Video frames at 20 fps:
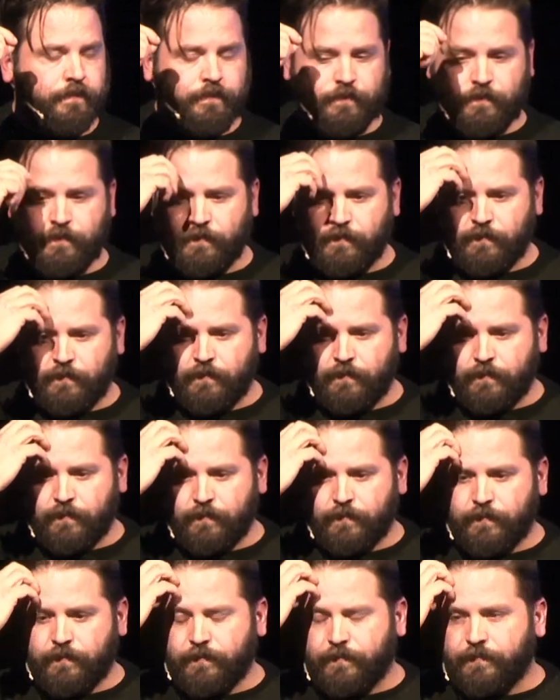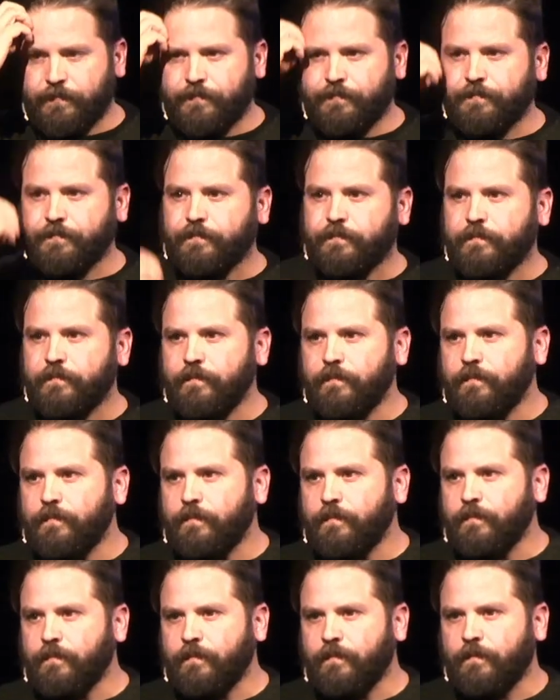
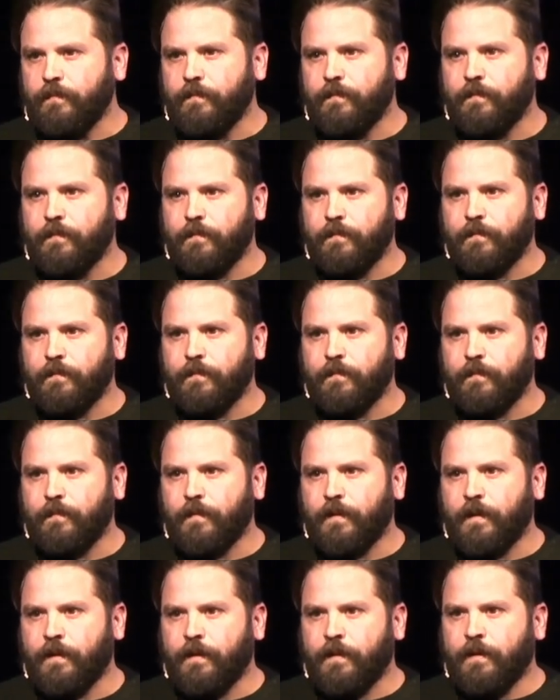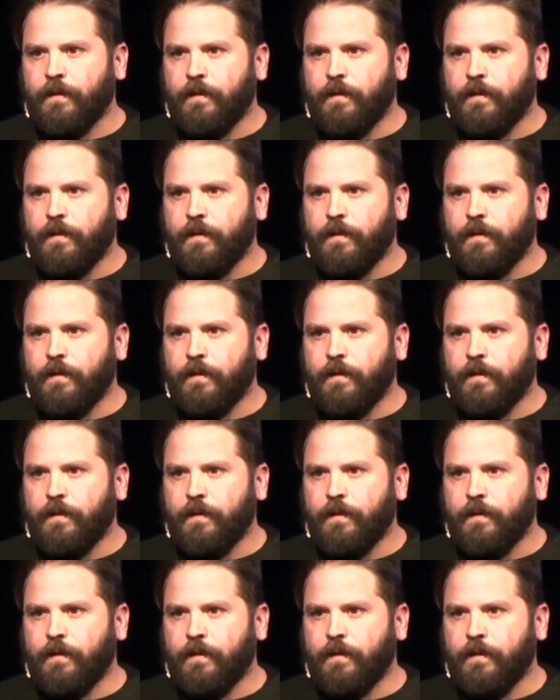[no speech]